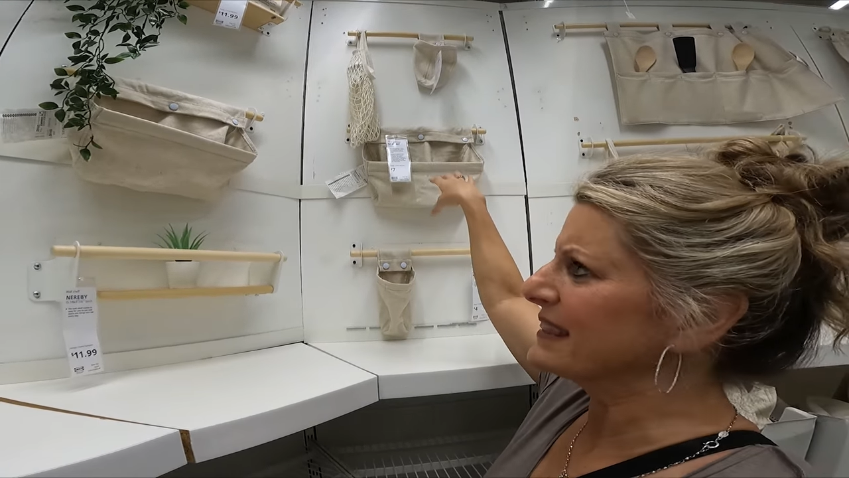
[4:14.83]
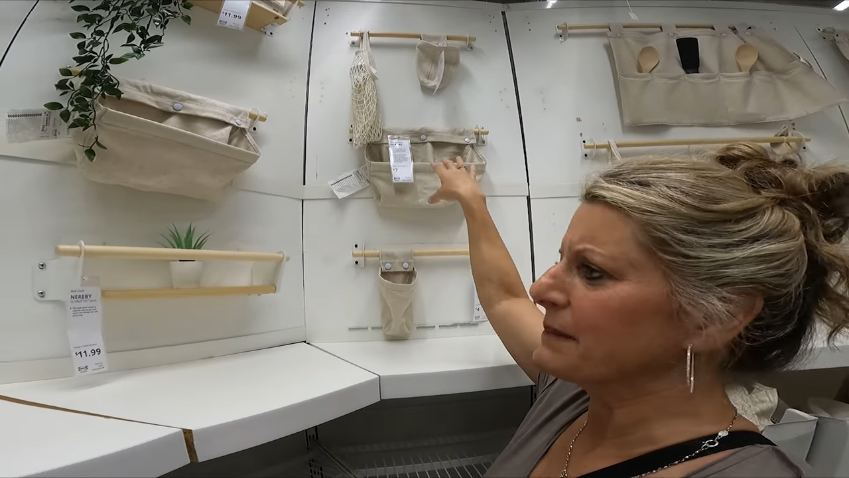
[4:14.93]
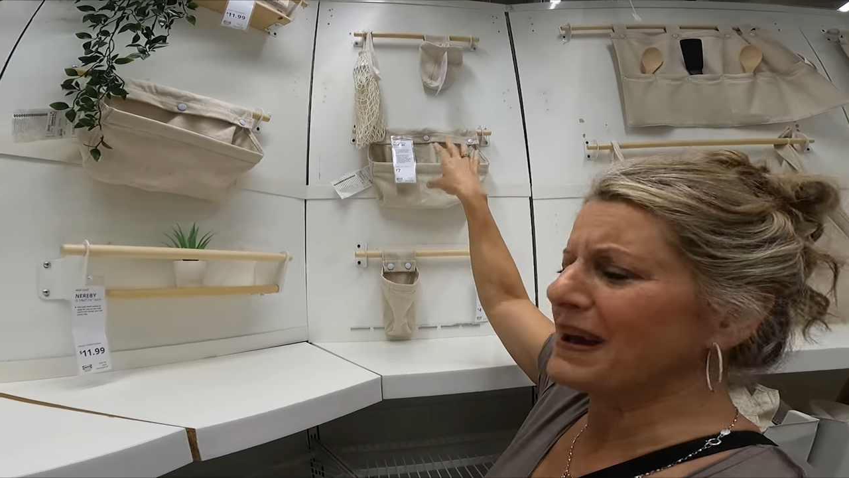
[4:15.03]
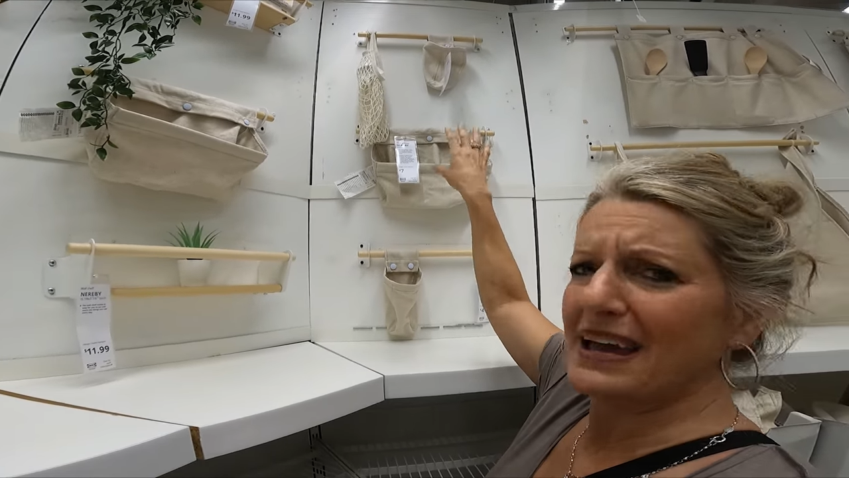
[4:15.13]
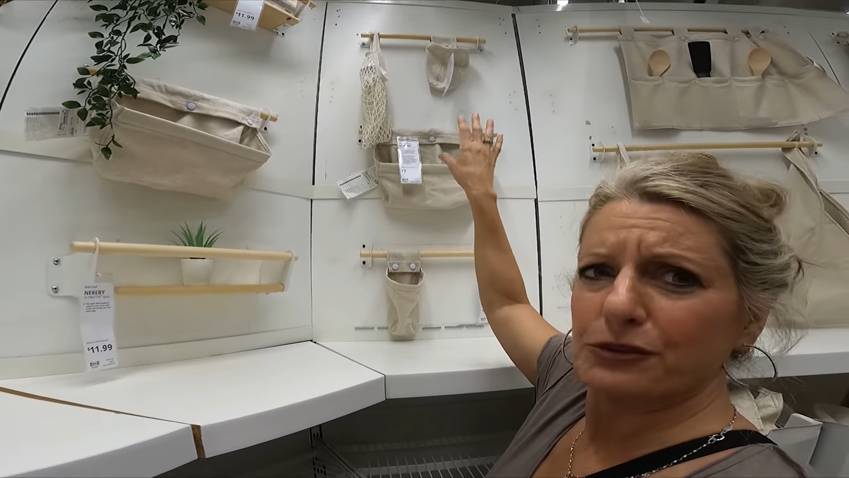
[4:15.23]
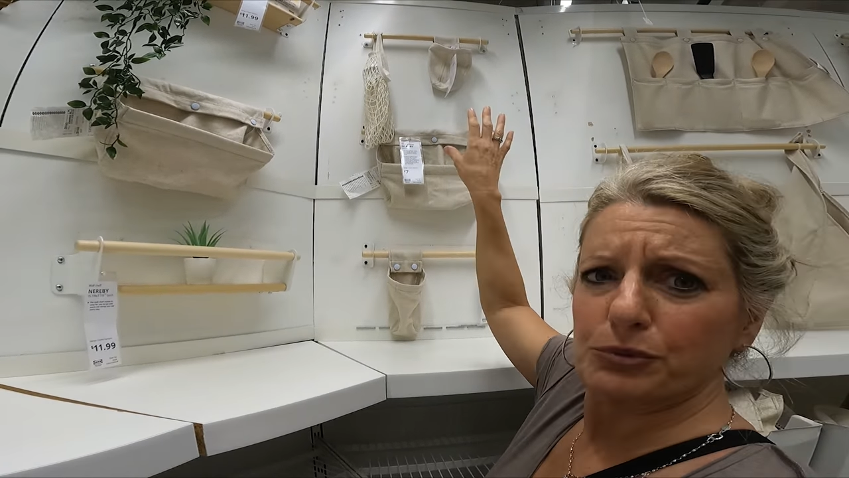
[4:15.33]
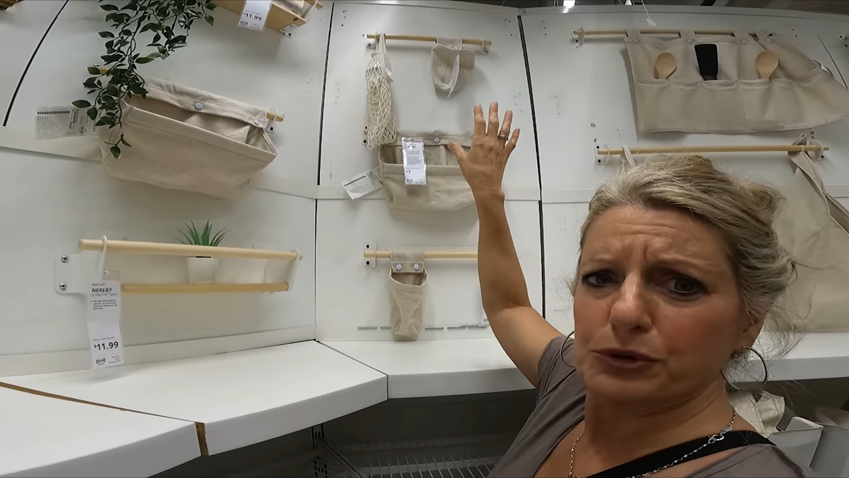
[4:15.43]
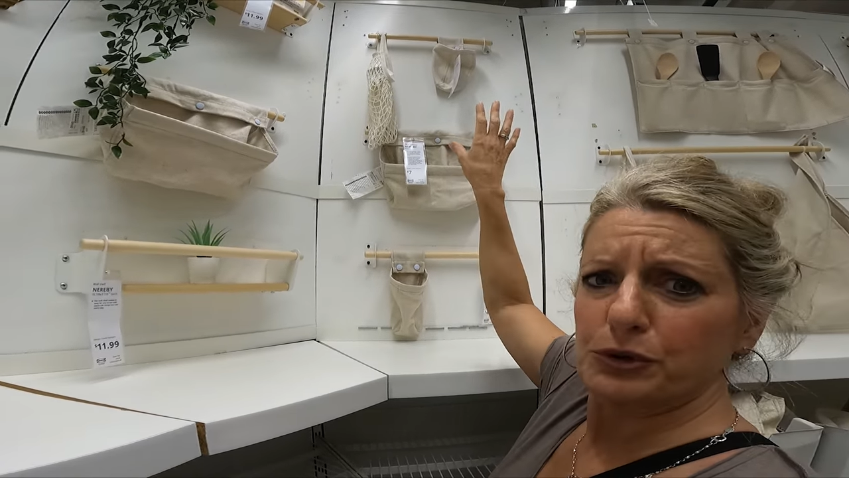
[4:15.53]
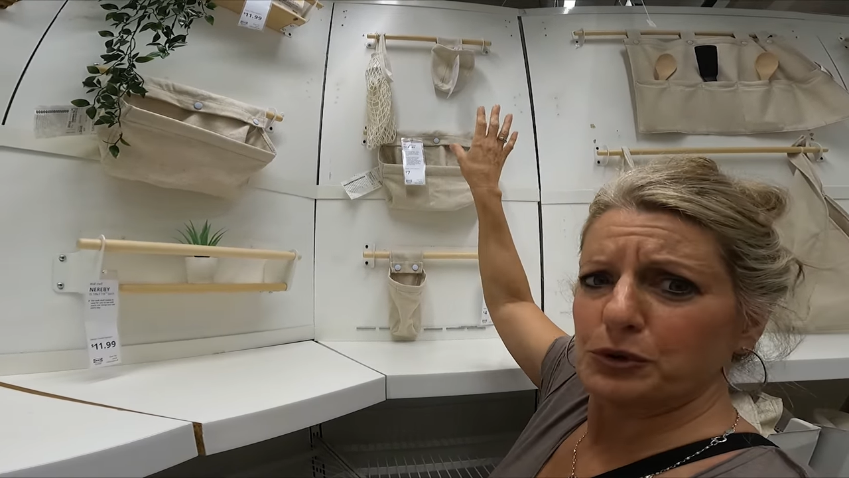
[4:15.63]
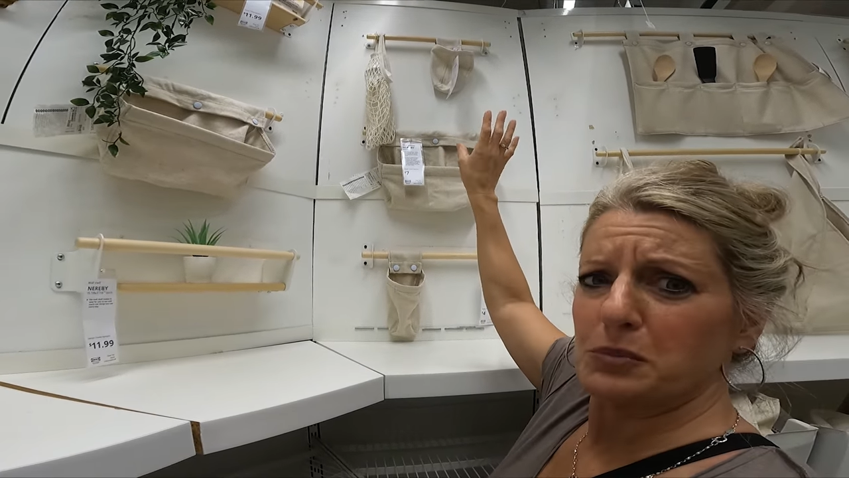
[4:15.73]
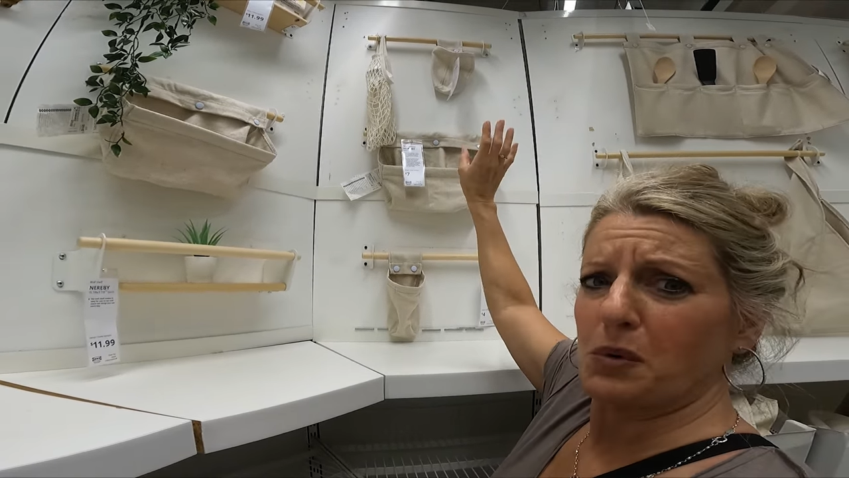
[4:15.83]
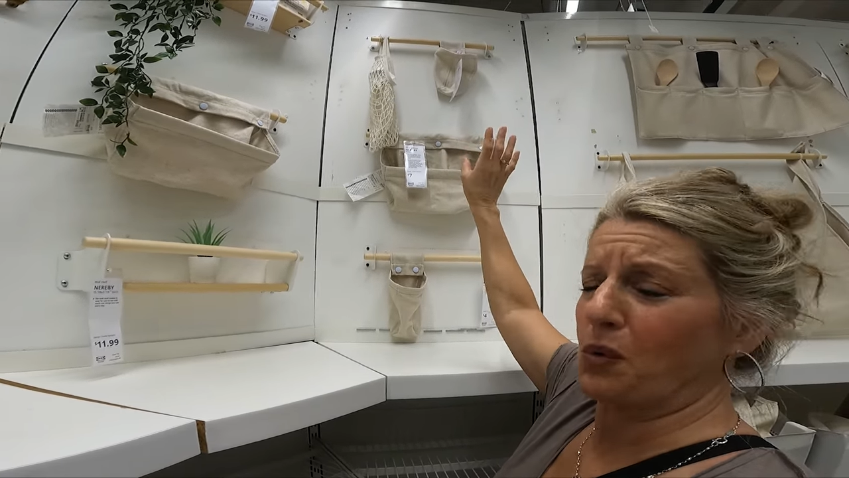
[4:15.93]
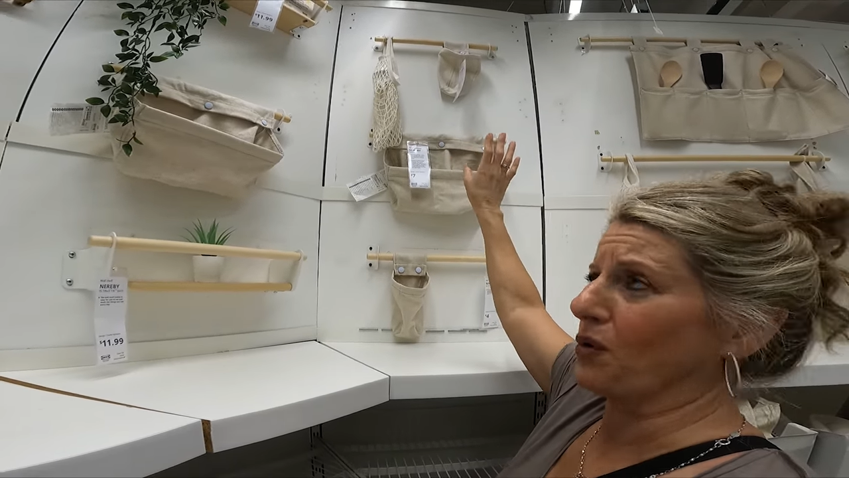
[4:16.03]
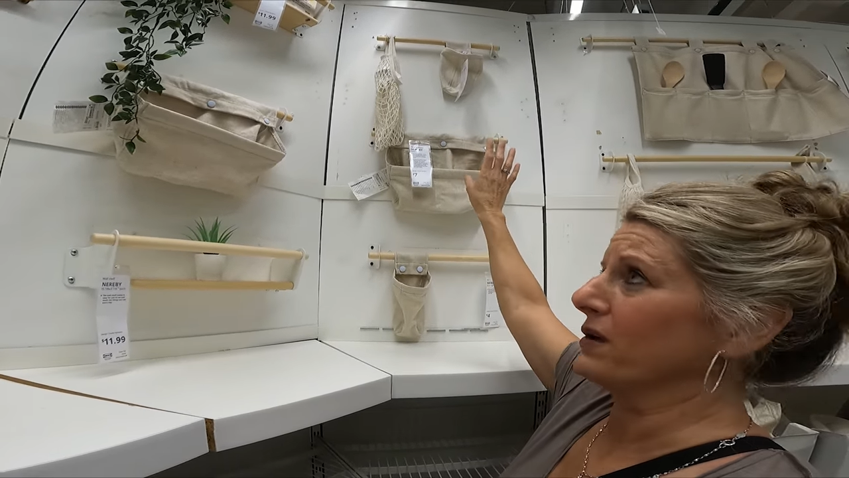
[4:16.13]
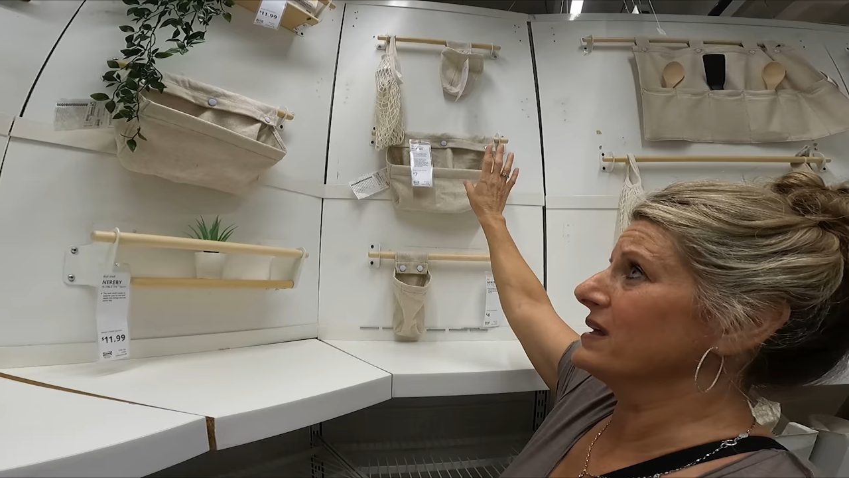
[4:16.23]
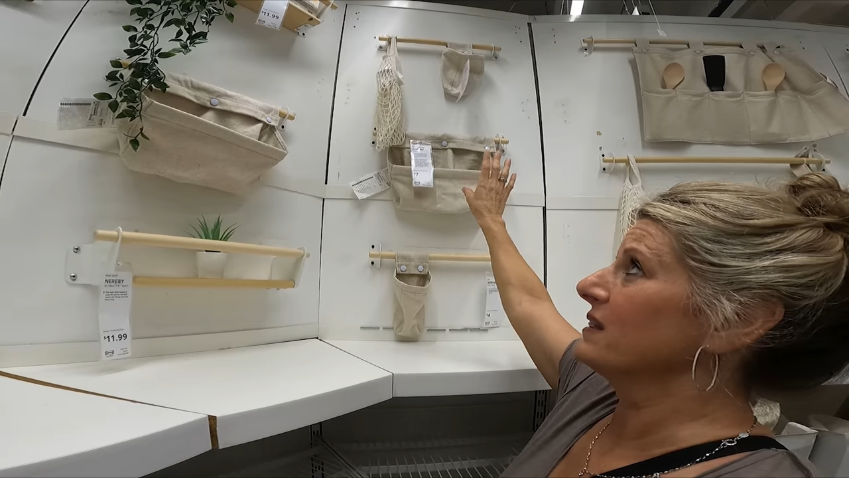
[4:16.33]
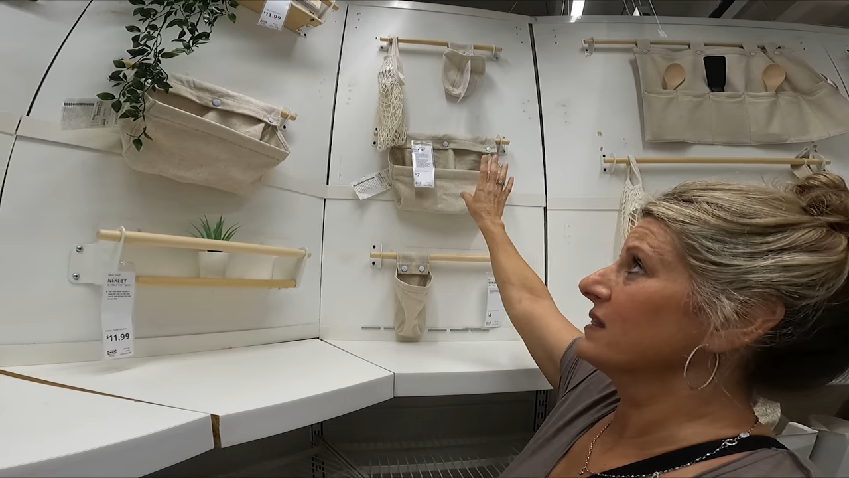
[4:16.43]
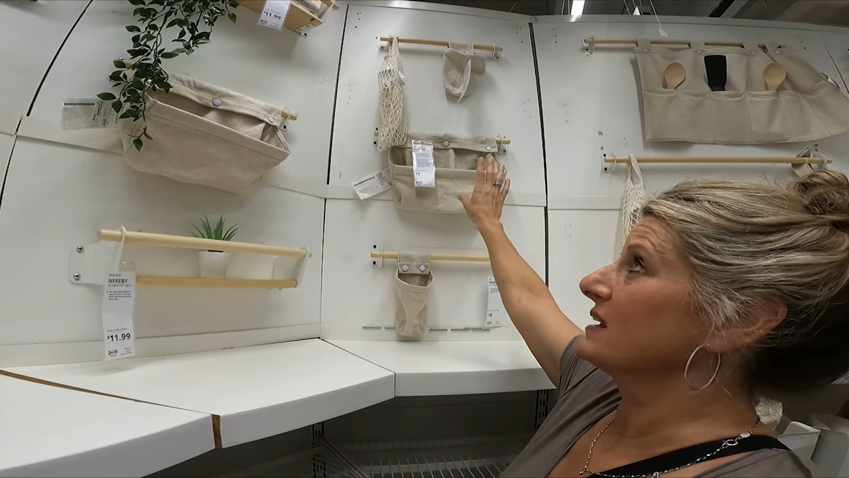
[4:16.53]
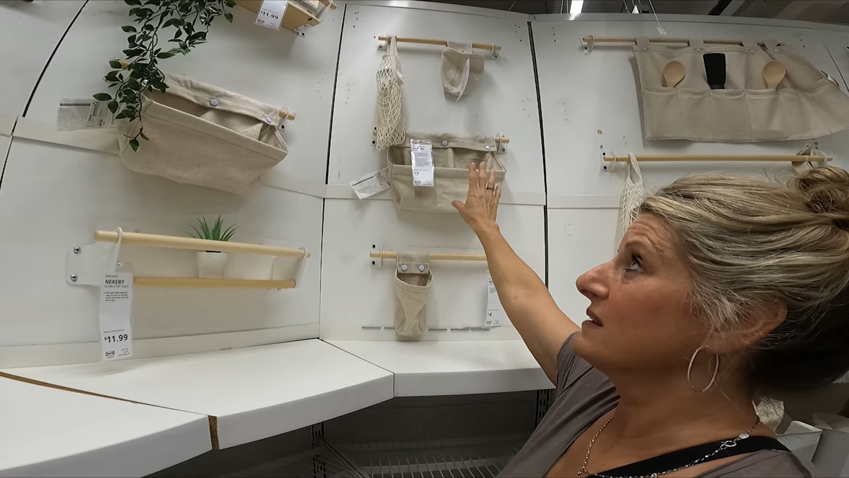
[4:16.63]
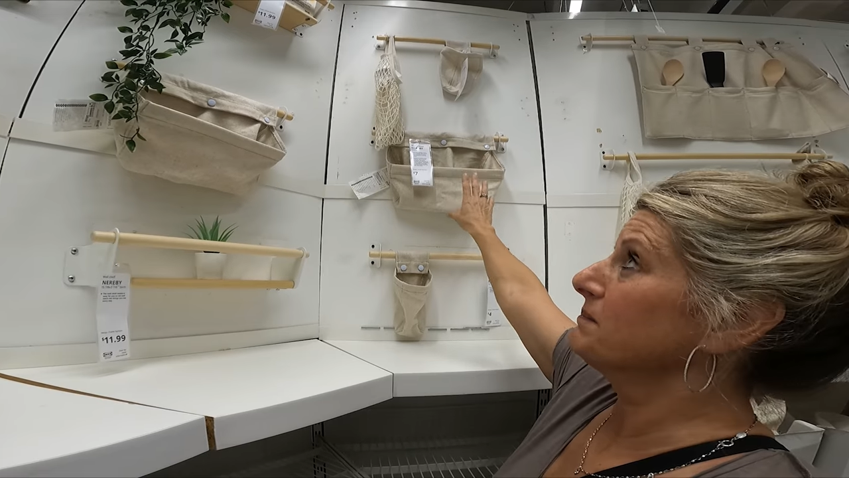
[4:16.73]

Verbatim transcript: in the bathroom or in the